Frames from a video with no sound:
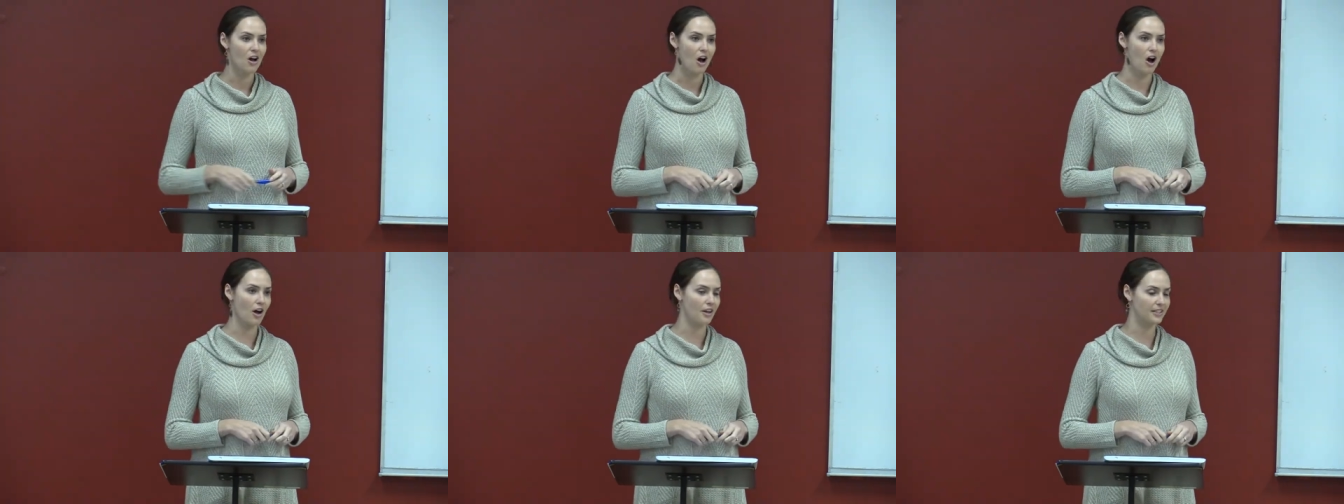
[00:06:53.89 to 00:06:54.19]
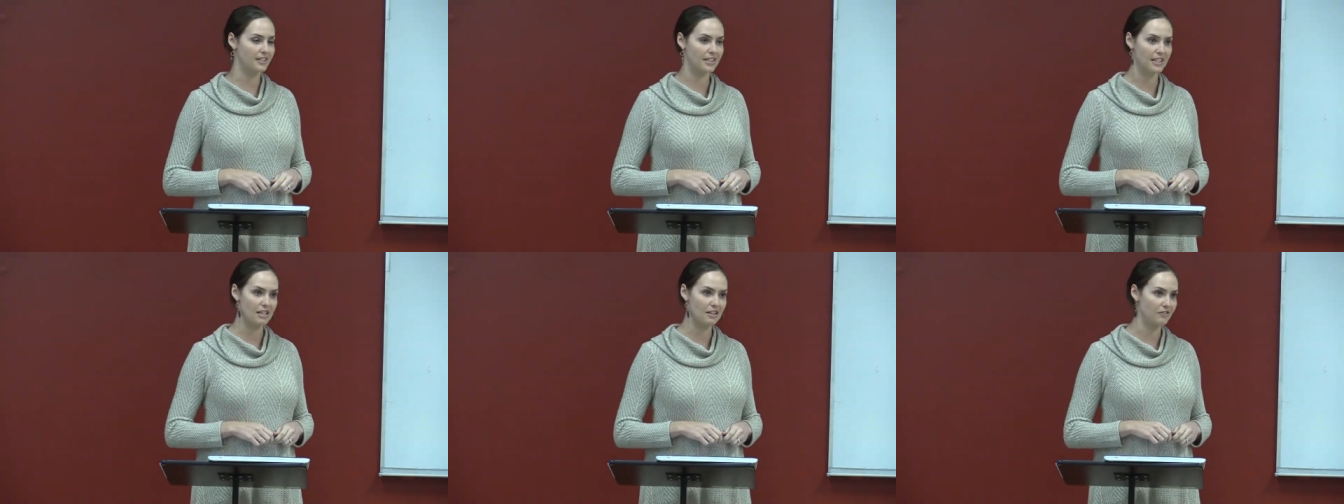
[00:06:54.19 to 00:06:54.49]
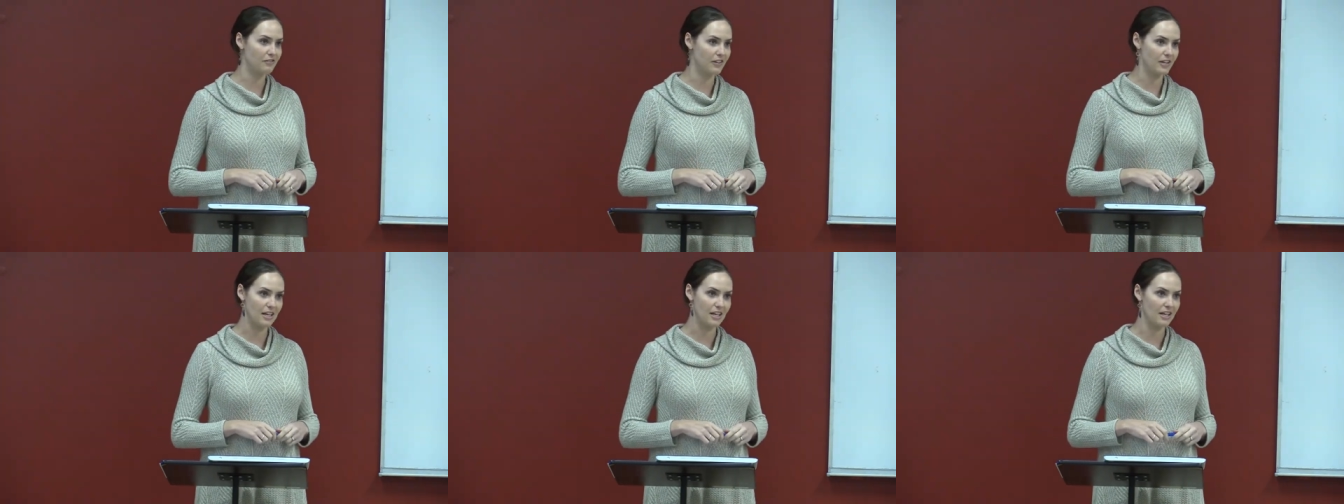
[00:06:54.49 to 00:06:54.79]
on
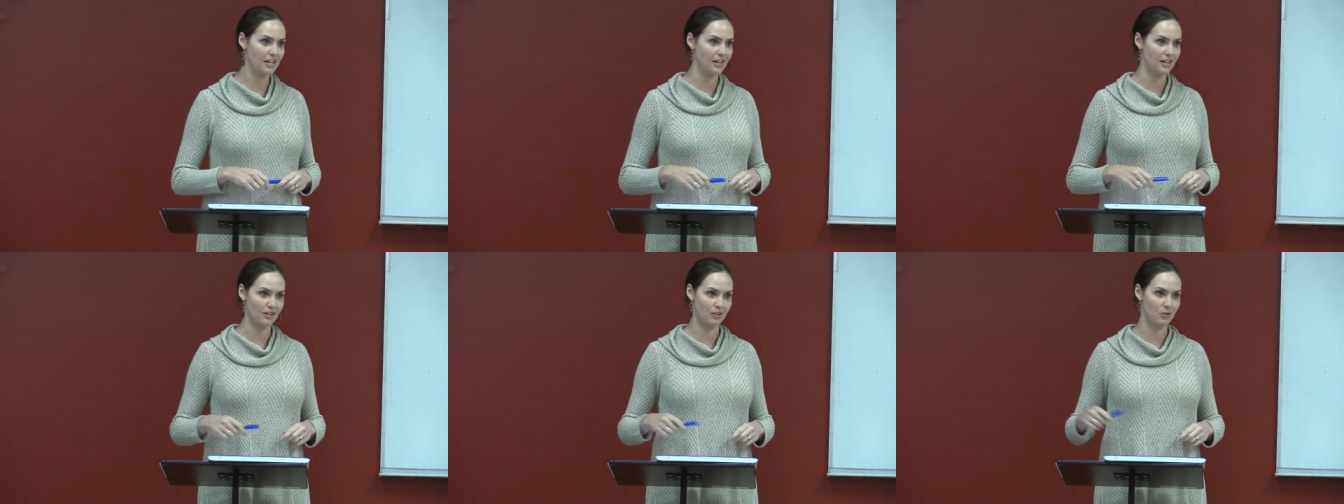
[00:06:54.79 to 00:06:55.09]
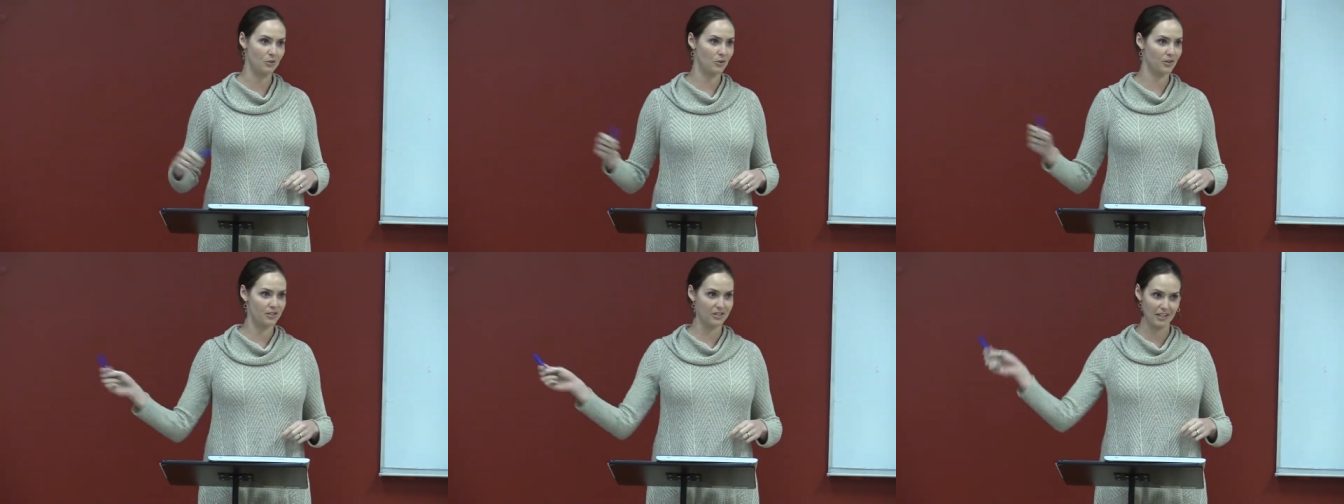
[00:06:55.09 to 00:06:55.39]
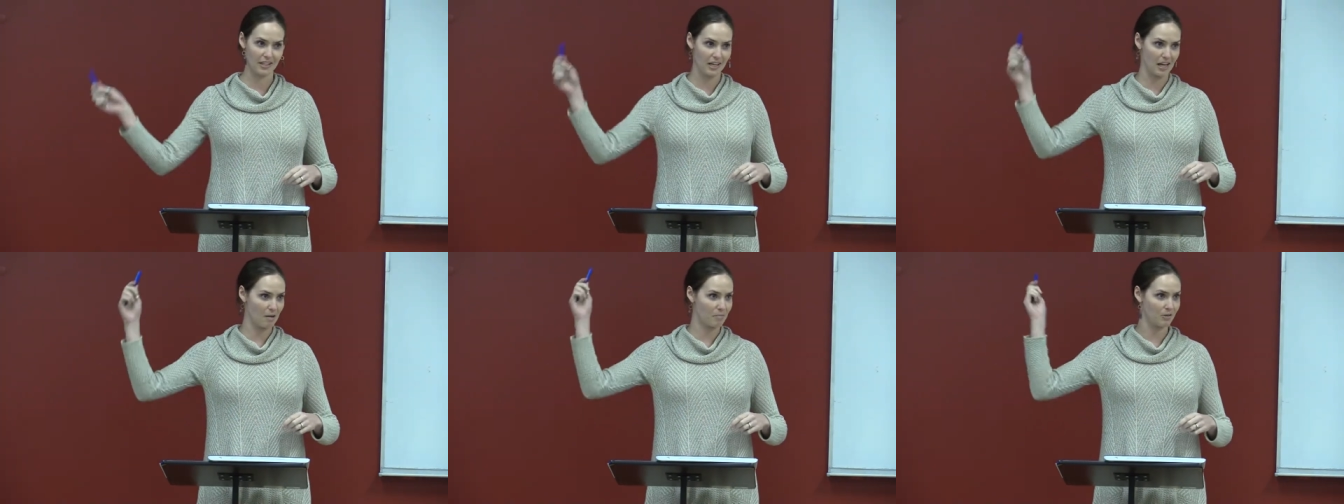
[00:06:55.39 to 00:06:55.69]
T V and who are
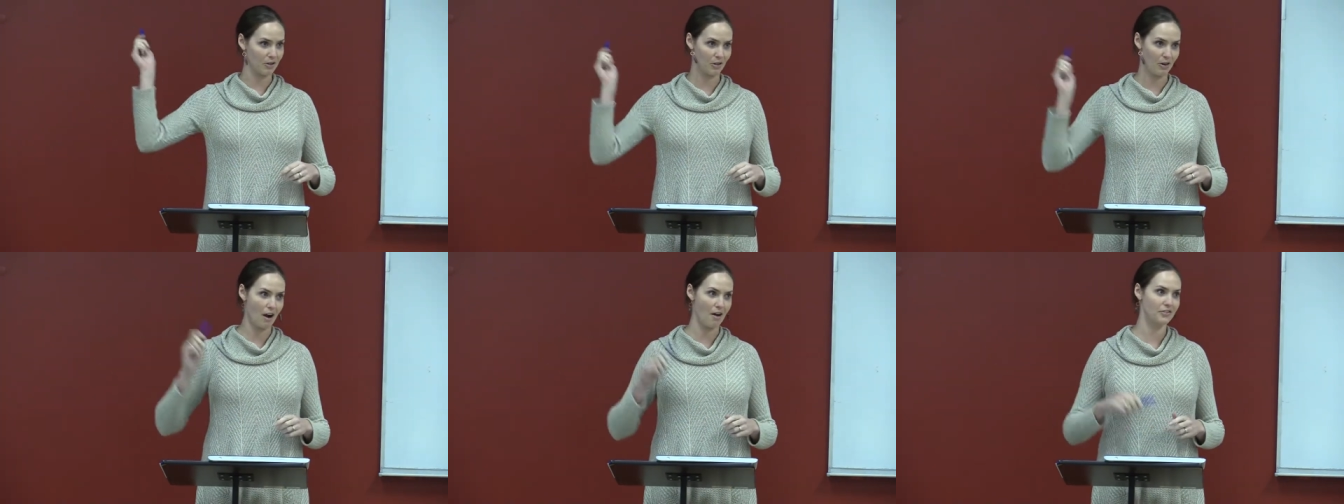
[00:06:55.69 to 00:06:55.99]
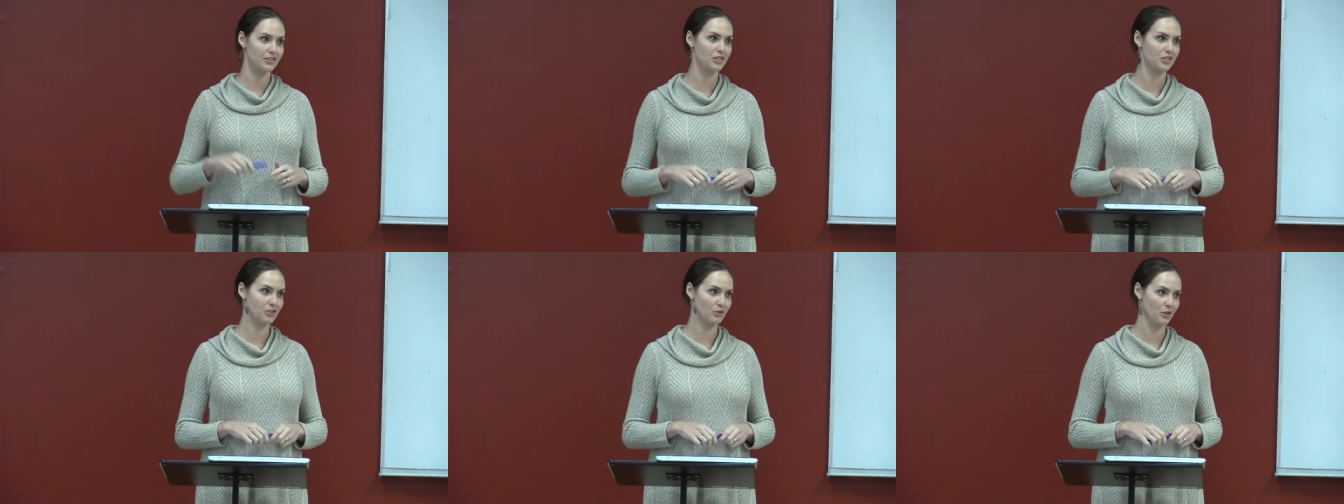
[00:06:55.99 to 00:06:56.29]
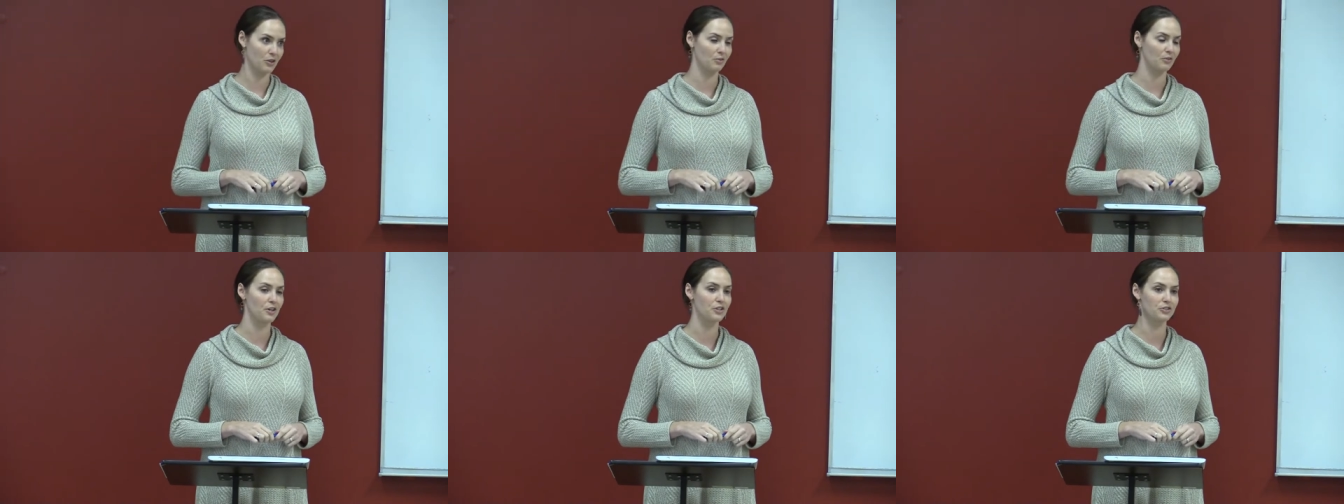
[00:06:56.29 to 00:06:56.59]
sitting up in their offices
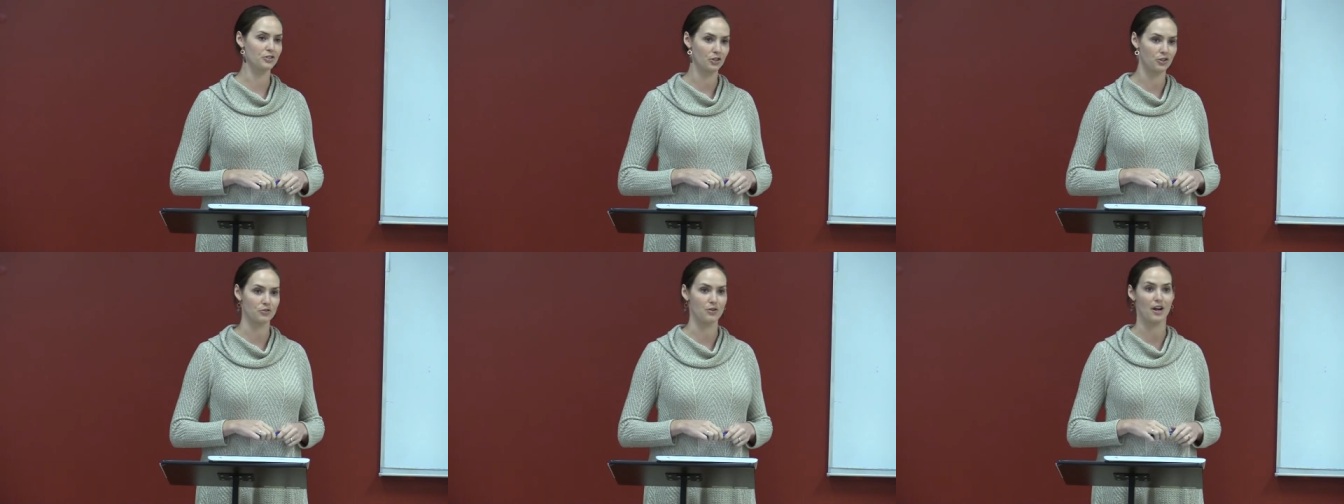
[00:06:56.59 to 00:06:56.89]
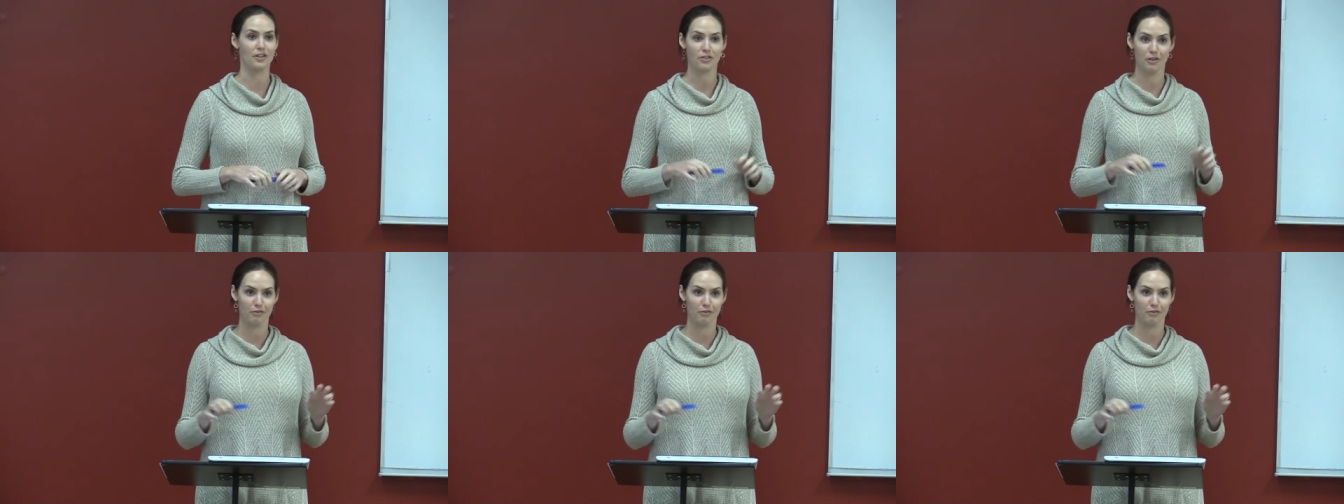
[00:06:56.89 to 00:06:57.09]
doing research, right?